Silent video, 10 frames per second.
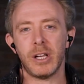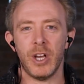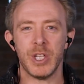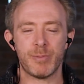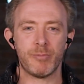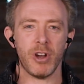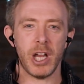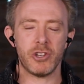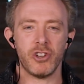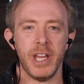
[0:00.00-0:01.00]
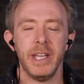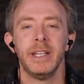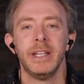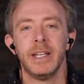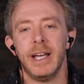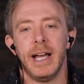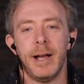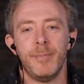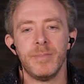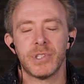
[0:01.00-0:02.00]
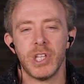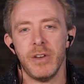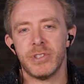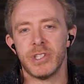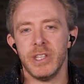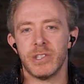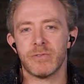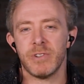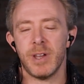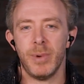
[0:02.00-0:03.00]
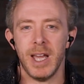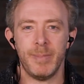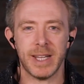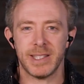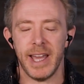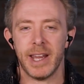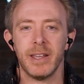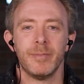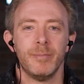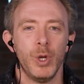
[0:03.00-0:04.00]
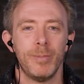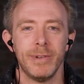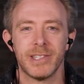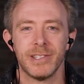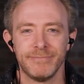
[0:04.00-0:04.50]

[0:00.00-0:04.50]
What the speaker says: closed proprietary services run by big tech monopolies.